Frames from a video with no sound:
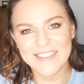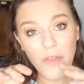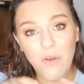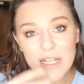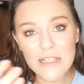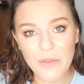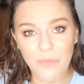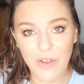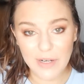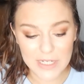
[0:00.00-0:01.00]
And the rest of the
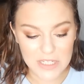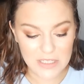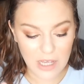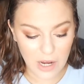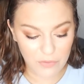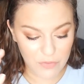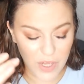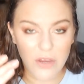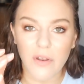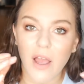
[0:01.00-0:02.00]
foundations that I
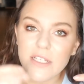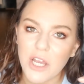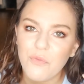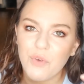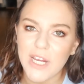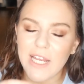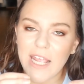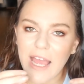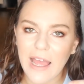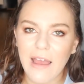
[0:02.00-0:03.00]
reviewed, I don't really
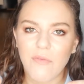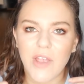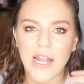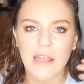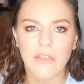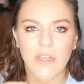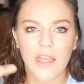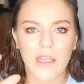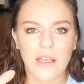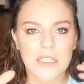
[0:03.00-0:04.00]
have anything